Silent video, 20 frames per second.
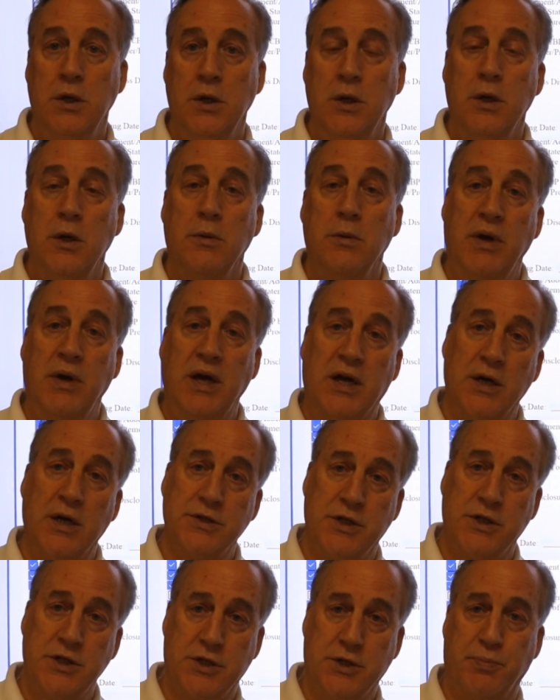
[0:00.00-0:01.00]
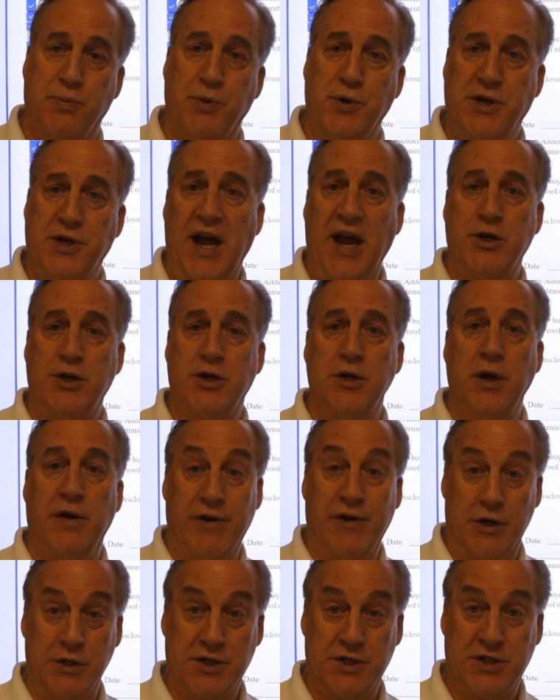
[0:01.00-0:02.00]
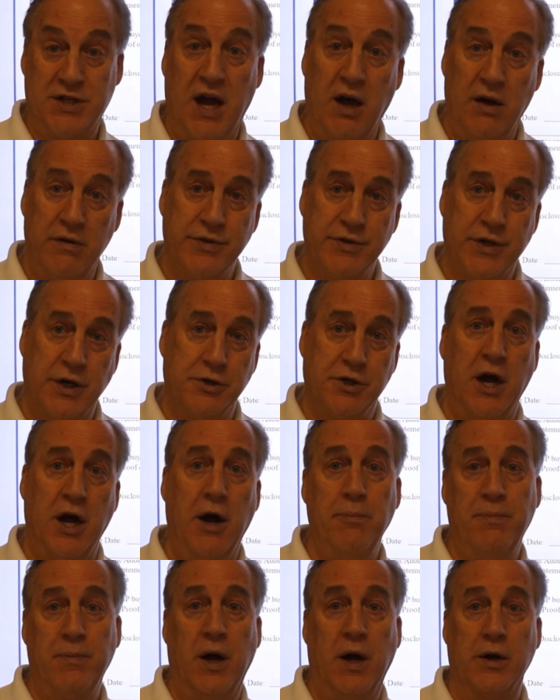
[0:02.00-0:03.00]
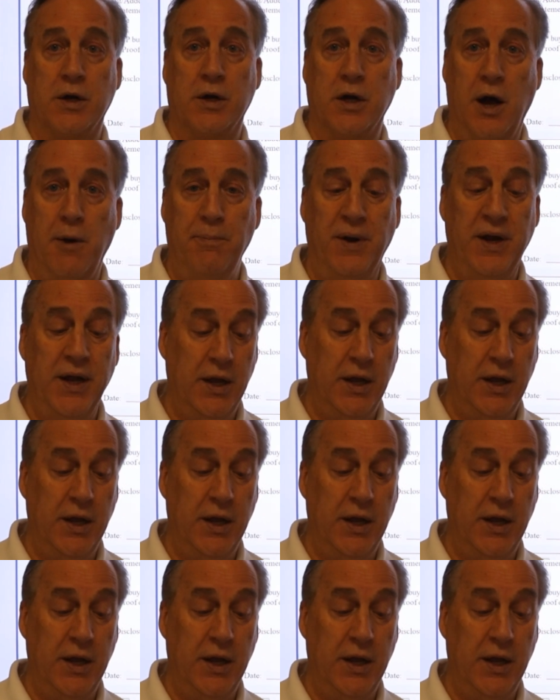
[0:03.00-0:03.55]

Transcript: Because it's the protection of ourselves, our company,